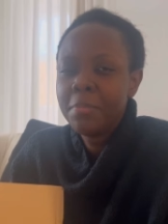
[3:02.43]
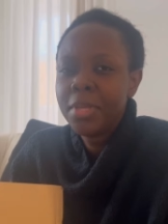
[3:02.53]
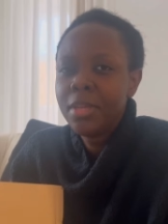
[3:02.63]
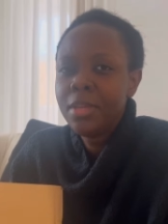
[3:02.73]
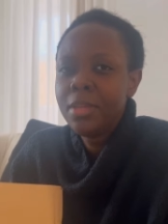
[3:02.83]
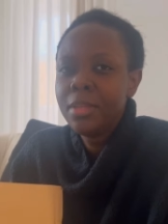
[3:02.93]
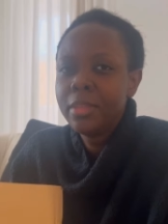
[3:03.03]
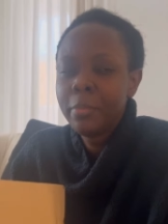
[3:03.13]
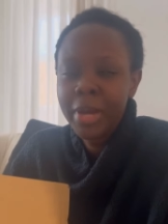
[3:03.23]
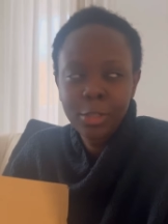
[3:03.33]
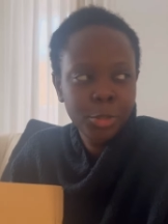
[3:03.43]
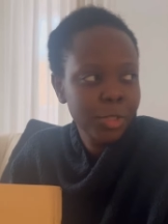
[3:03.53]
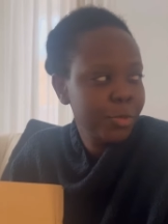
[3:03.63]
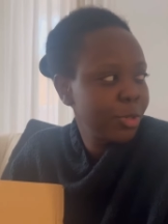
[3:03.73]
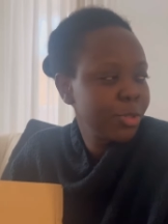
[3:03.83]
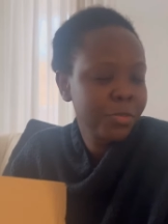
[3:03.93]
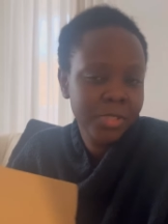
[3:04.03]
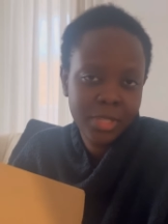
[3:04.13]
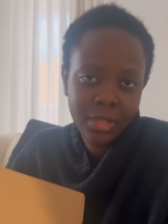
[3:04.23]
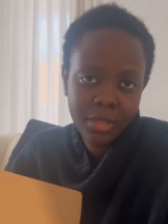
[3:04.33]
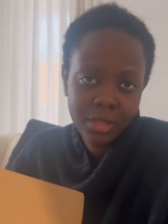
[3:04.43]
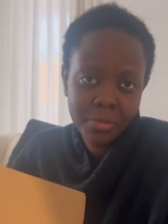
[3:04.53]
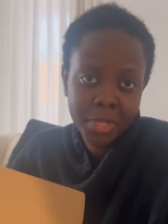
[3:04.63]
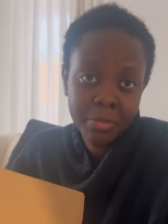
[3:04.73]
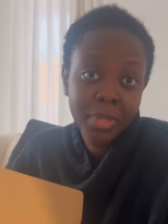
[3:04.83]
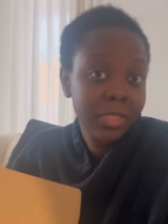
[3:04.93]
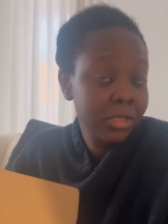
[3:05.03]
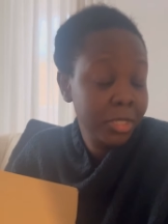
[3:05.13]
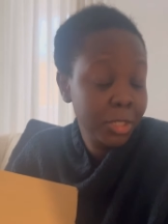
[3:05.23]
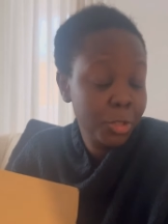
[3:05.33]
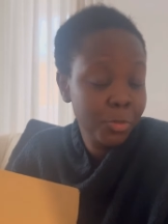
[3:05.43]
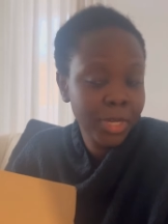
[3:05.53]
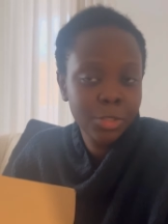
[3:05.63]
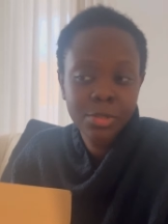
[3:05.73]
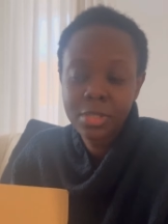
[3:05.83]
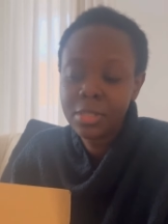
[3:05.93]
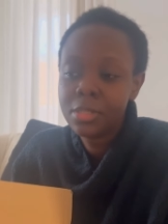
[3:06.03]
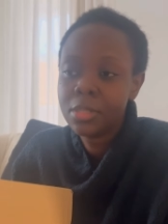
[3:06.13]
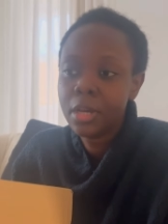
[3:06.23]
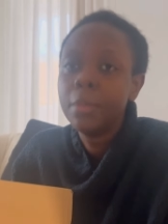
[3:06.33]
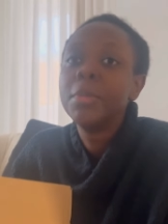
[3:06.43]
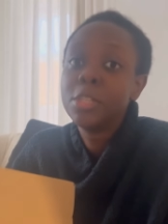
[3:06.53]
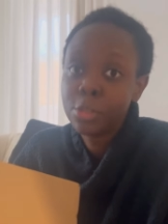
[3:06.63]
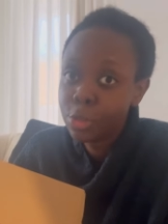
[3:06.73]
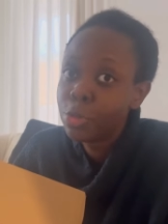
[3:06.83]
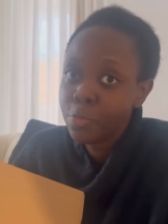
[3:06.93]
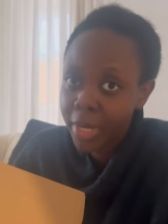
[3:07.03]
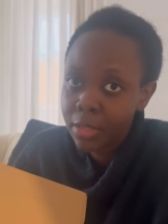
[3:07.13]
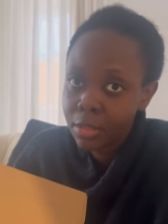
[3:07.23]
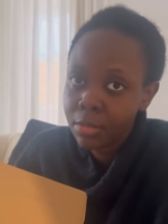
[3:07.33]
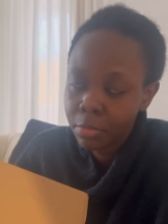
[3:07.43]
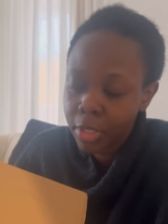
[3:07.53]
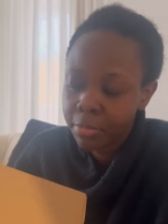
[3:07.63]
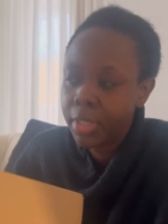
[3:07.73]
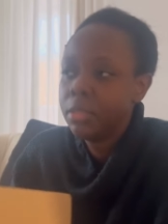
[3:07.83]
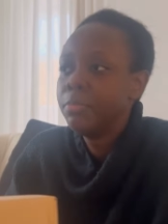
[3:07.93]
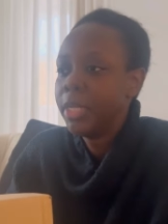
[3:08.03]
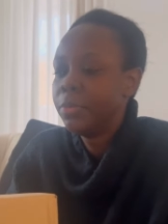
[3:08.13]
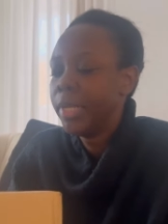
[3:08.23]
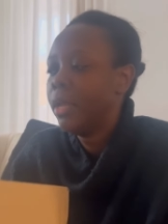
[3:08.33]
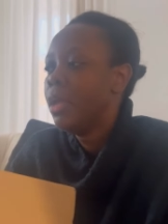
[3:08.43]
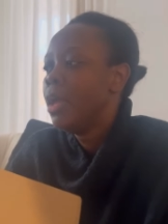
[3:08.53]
be the mattress because obviously it's a bunk bed. You need two mattresses. Um, it's a two bed bunk bed, by the way.